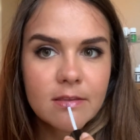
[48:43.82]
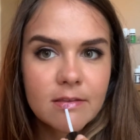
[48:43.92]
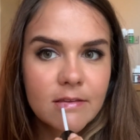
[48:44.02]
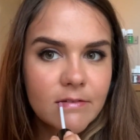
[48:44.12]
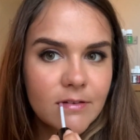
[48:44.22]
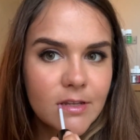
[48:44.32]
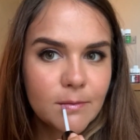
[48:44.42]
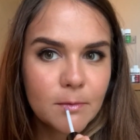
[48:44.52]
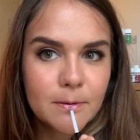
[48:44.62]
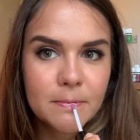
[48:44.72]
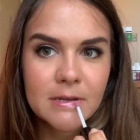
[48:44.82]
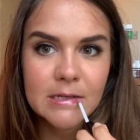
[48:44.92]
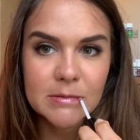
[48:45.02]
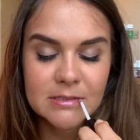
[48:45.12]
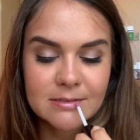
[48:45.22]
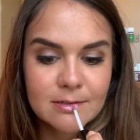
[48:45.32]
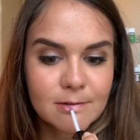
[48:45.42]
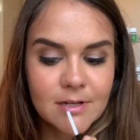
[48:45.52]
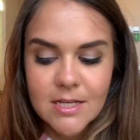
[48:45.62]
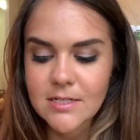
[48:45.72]
Definitely more pink, but still
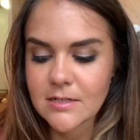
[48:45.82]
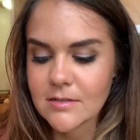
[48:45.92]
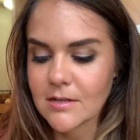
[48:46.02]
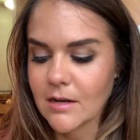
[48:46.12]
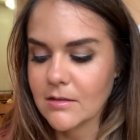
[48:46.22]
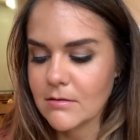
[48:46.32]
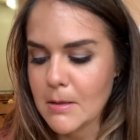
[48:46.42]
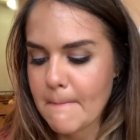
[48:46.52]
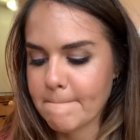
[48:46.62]
nice and subtle.